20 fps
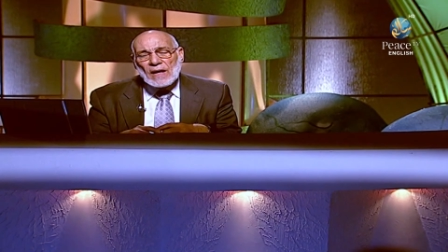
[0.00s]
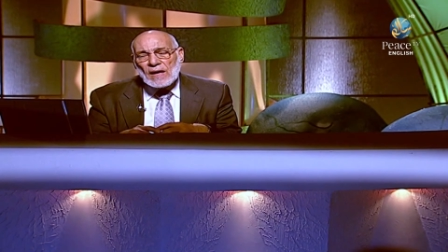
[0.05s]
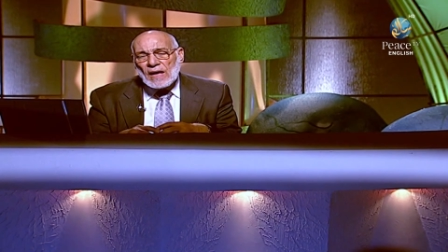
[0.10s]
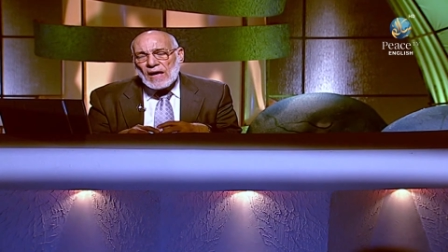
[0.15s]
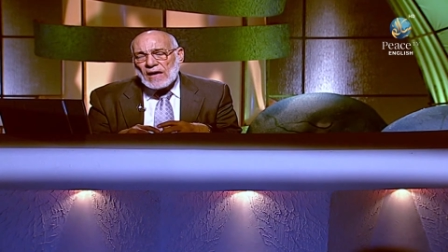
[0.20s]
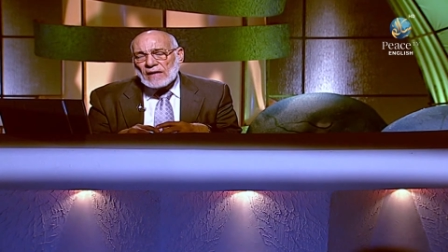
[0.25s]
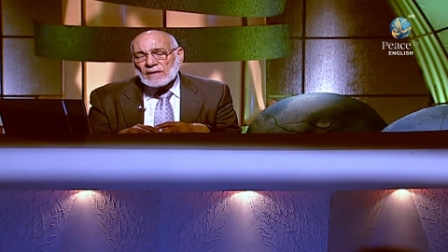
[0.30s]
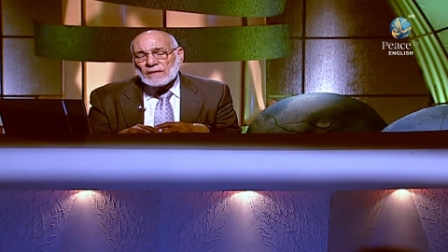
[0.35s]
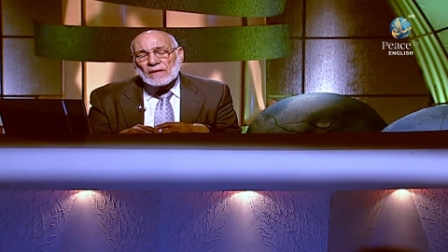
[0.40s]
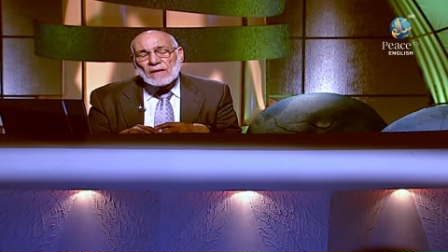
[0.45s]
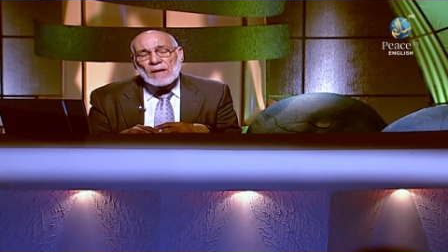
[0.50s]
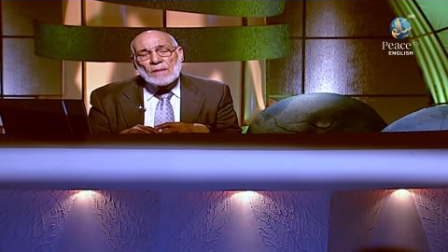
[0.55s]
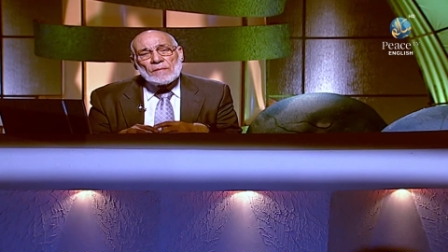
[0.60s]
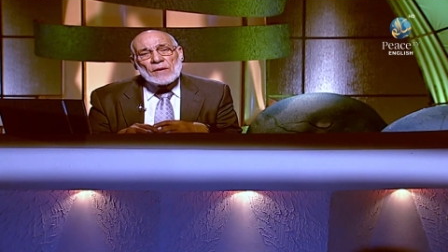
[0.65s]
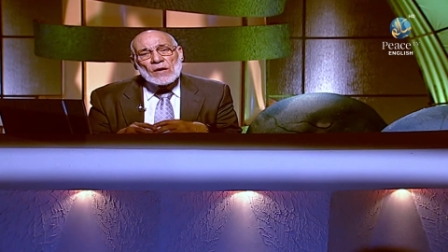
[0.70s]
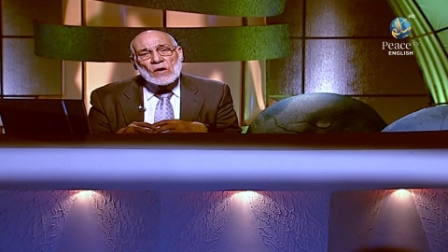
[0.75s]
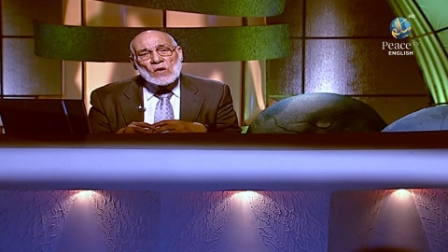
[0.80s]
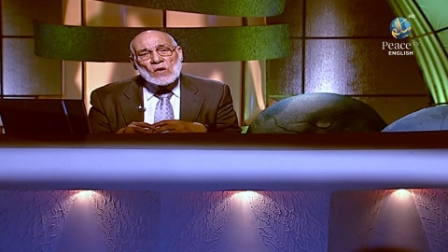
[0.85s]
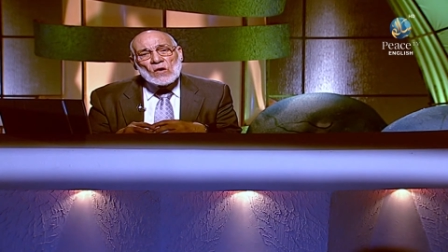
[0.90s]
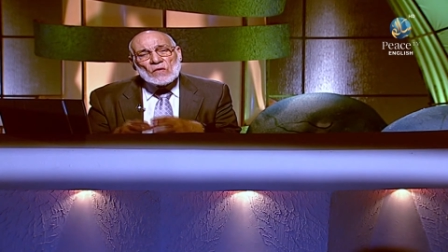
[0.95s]
And
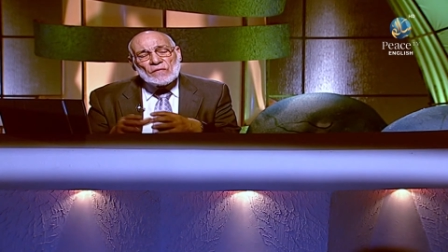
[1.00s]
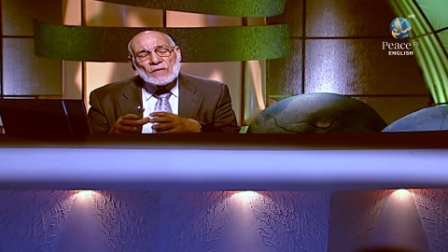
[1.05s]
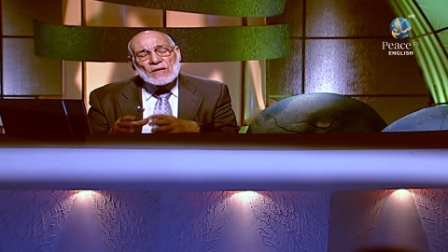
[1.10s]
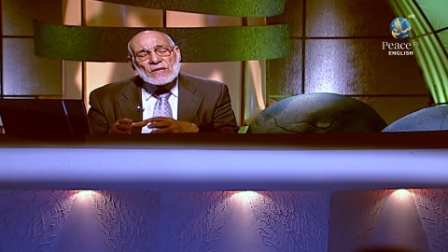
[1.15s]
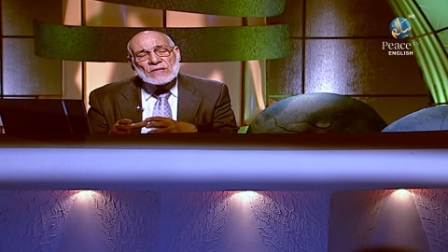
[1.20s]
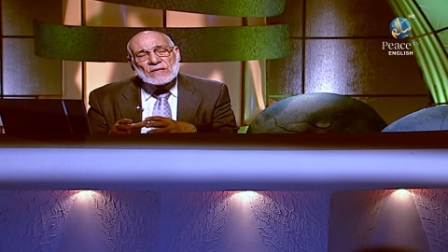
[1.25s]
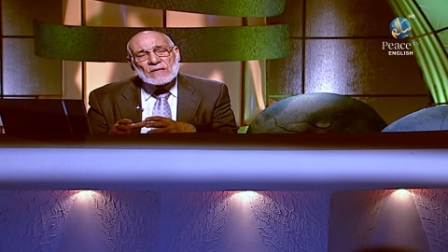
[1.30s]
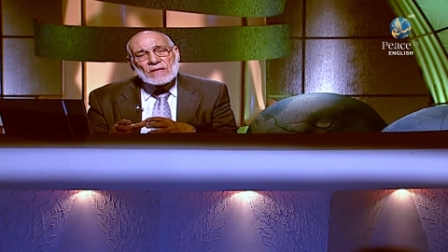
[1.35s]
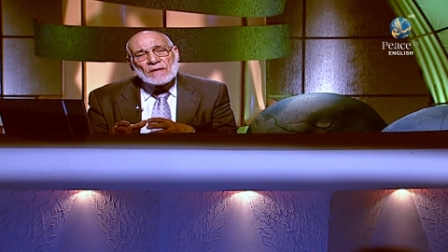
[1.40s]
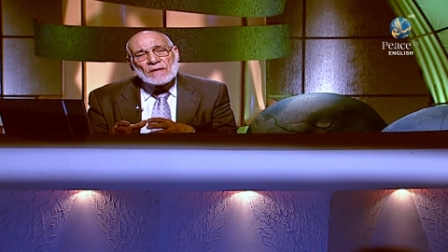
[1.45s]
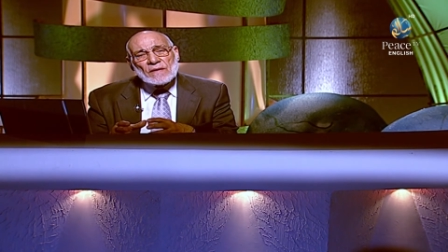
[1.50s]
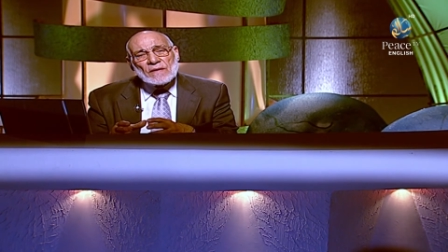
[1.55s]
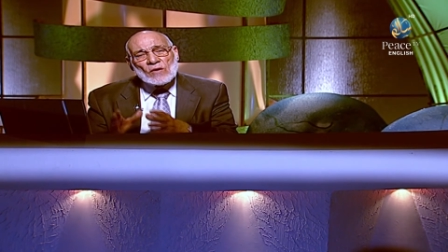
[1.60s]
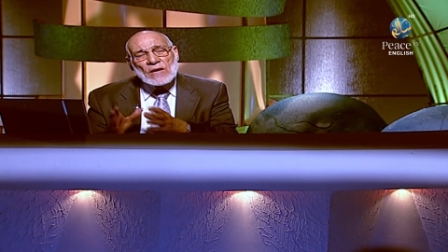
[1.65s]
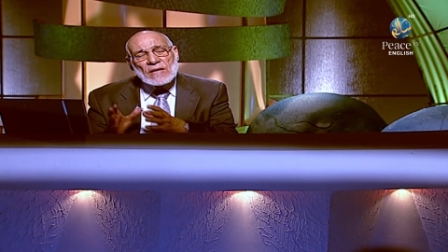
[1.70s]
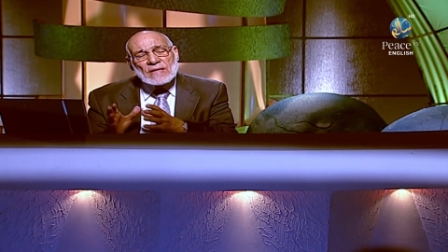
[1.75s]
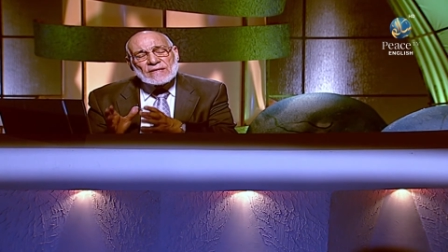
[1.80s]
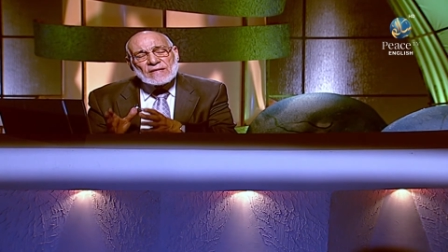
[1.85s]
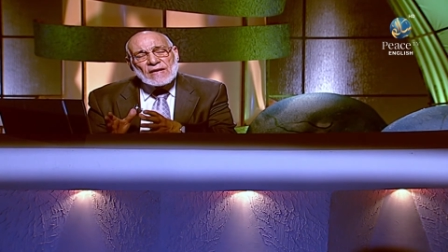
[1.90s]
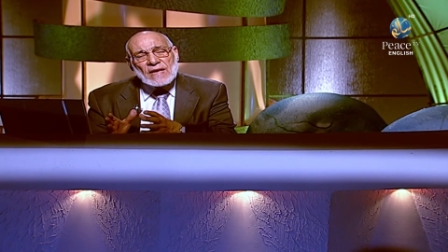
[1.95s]
because of this,
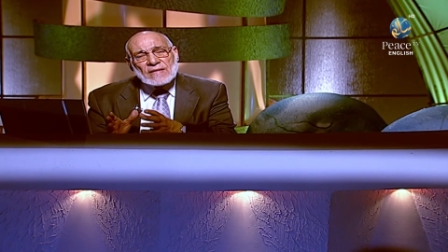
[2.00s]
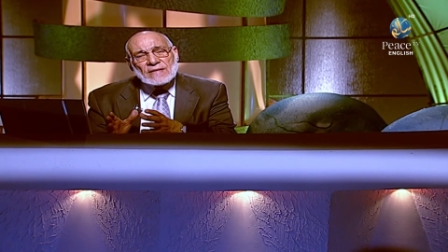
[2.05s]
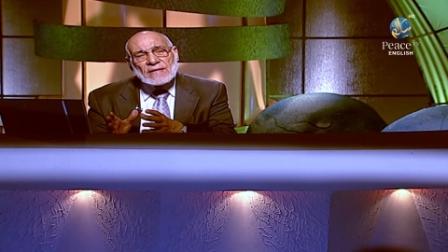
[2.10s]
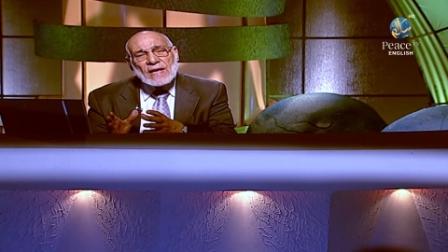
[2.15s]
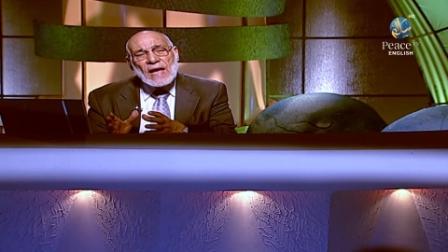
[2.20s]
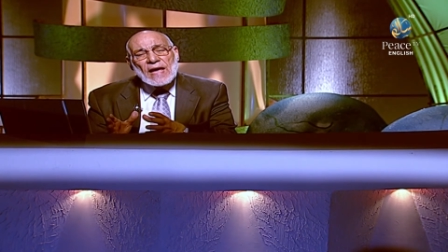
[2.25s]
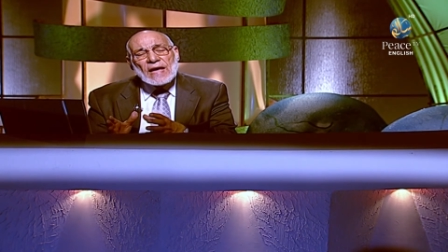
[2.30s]
Quran says,